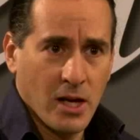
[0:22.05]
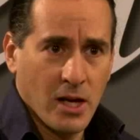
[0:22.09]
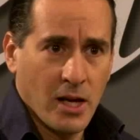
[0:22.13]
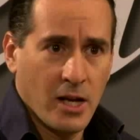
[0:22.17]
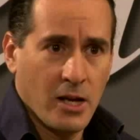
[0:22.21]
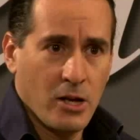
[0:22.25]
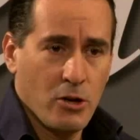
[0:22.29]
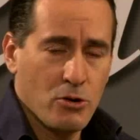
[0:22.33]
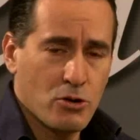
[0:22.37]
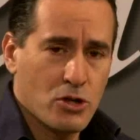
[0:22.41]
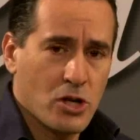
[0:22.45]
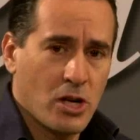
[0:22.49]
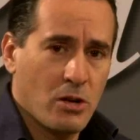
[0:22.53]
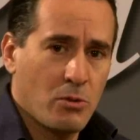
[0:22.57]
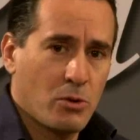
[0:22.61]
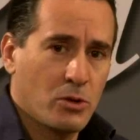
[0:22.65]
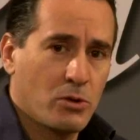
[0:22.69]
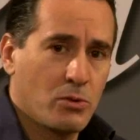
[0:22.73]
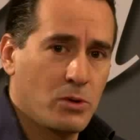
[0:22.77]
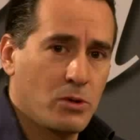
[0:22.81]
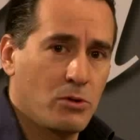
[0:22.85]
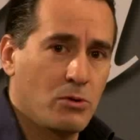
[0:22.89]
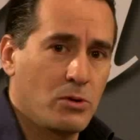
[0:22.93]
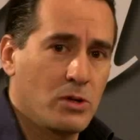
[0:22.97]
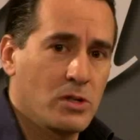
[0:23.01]
And usually
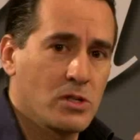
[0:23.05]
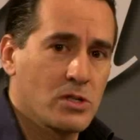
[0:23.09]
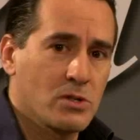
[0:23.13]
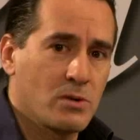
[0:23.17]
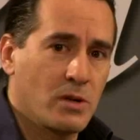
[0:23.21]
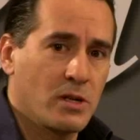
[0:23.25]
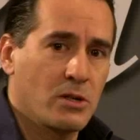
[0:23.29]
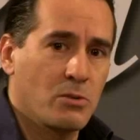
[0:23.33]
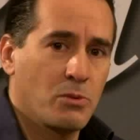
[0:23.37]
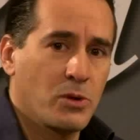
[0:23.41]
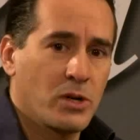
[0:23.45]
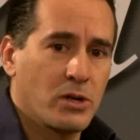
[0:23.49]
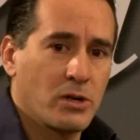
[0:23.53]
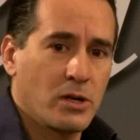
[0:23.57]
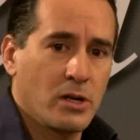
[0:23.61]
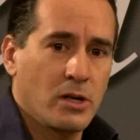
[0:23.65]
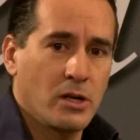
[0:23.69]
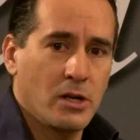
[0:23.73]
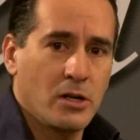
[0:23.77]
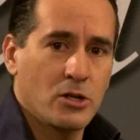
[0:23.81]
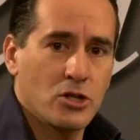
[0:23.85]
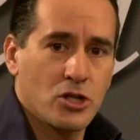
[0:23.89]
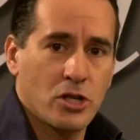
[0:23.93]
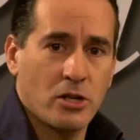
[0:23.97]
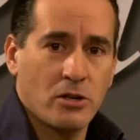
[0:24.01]
what we're doing is that
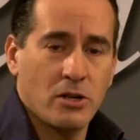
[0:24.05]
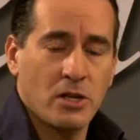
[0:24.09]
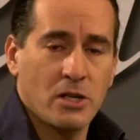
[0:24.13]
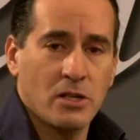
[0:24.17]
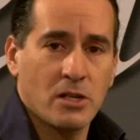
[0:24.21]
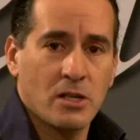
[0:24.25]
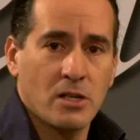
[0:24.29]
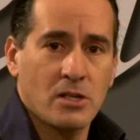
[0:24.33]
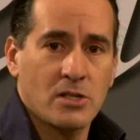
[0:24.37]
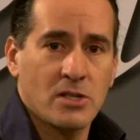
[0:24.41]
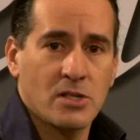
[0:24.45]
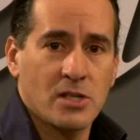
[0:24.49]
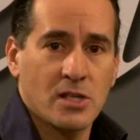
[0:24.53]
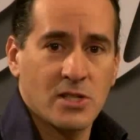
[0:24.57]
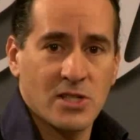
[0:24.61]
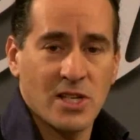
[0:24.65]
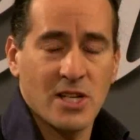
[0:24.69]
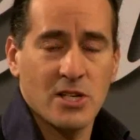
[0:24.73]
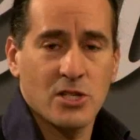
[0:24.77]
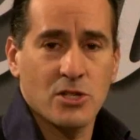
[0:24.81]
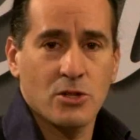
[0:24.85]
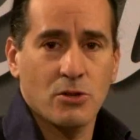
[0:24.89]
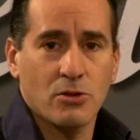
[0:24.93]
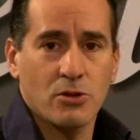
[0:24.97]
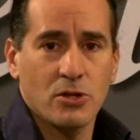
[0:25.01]
we're sharing the
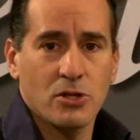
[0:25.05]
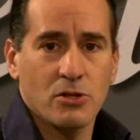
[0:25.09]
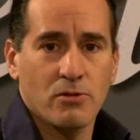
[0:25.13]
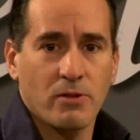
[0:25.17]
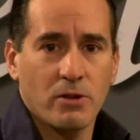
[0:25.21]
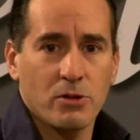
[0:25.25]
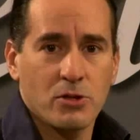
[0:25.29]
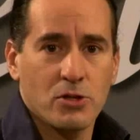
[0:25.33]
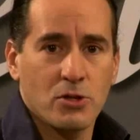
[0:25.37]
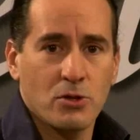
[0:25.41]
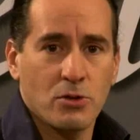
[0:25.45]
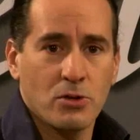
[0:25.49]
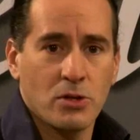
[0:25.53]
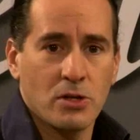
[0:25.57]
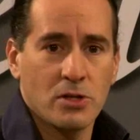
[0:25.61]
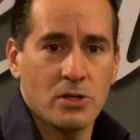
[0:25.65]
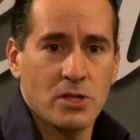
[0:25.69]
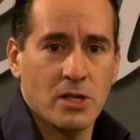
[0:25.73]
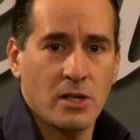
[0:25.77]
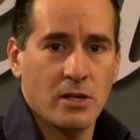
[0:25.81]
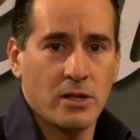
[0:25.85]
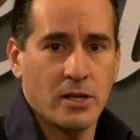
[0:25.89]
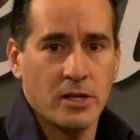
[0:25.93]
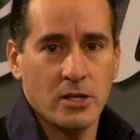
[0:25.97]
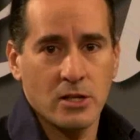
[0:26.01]
success stories of our
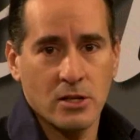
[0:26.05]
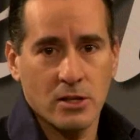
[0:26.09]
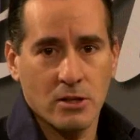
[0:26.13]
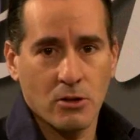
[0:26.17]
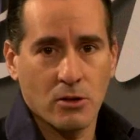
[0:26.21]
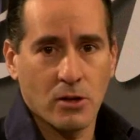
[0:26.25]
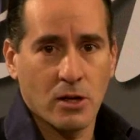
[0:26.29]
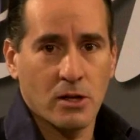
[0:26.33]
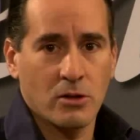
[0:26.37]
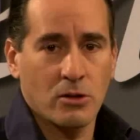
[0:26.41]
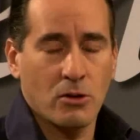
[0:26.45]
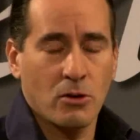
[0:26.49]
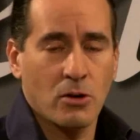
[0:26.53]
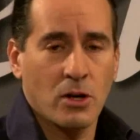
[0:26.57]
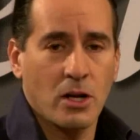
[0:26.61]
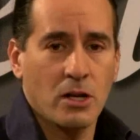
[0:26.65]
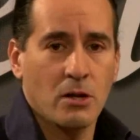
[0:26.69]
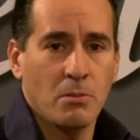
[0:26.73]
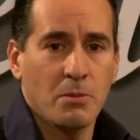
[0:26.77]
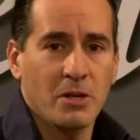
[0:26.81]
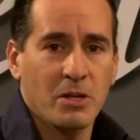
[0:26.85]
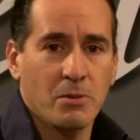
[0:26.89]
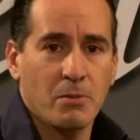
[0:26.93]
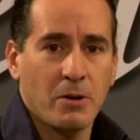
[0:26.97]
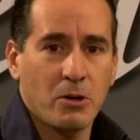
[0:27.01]
students, and they talk a
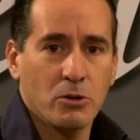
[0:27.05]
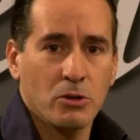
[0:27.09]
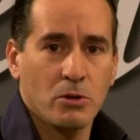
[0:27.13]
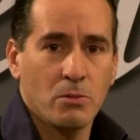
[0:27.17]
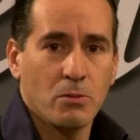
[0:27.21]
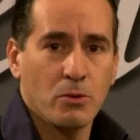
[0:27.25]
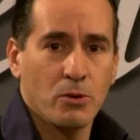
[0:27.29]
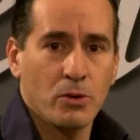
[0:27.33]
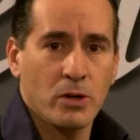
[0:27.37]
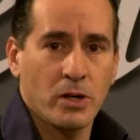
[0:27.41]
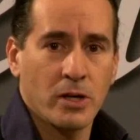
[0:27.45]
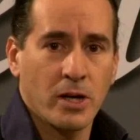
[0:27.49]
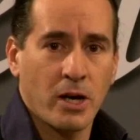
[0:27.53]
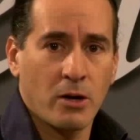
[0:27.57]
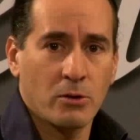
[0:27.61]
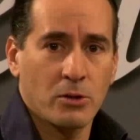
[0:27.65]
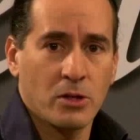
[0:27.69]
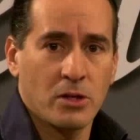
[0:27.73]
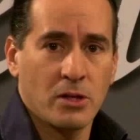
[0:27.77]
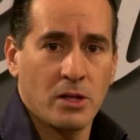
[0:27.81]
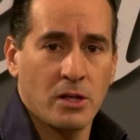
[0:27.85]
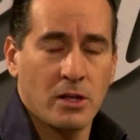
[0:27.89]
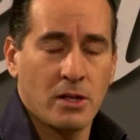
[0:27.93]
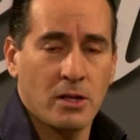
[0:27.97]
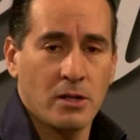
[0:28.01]
little bit about the book and how
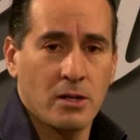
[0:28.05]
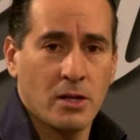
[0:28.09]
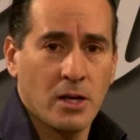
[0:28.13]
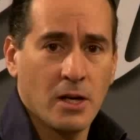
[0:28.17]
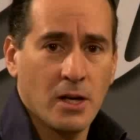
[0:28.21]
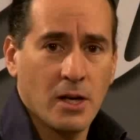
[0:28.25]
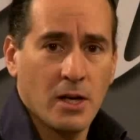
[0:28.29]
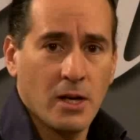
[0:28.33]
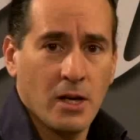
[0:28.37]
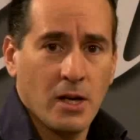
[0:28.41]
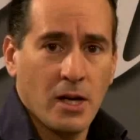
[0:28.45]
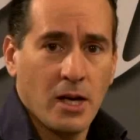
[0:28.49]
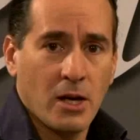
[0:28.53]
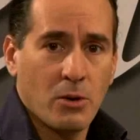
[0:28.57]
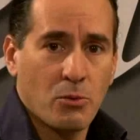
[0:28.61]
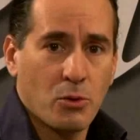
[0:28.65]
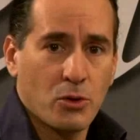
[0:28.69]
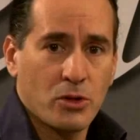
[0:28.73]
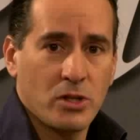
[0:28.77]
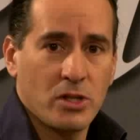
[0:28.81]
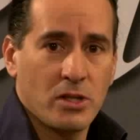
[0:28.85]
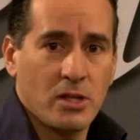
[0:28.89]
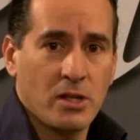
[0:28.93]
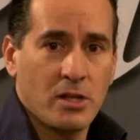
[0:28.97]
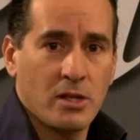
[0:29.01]
they did that and
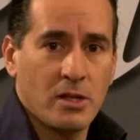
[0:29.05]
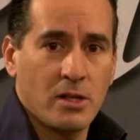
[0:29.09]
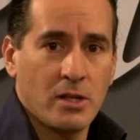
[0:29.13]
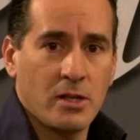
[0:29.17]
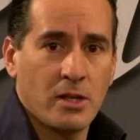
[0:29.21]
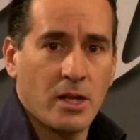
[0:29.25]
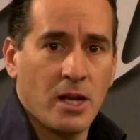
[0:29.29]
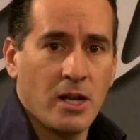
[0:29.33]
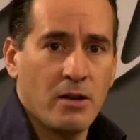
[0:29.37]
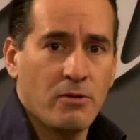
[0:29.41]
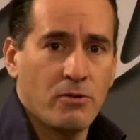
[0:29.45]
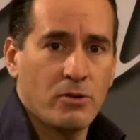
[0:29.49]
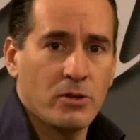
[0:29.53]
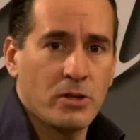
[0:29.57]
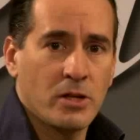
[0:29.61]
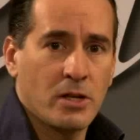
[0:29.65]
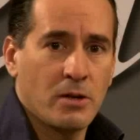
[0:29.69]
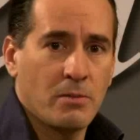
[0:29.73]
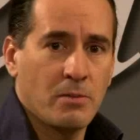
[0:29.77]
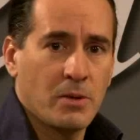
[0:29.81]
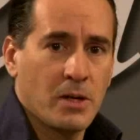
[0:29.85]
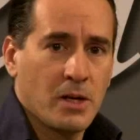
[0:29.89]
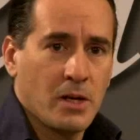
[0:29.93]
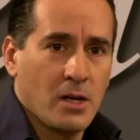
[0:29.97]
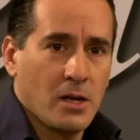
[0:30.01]
what it delivered
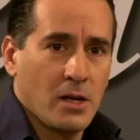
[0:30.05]
them.